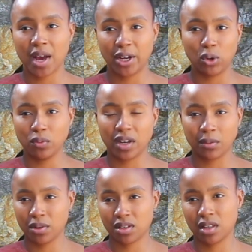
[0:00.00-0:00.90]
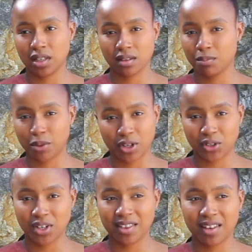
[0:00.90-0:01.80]
I know that it wasn't like the
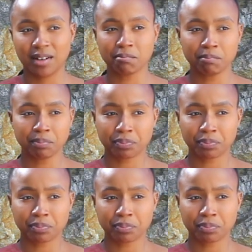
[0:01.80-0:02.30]
birds or anything.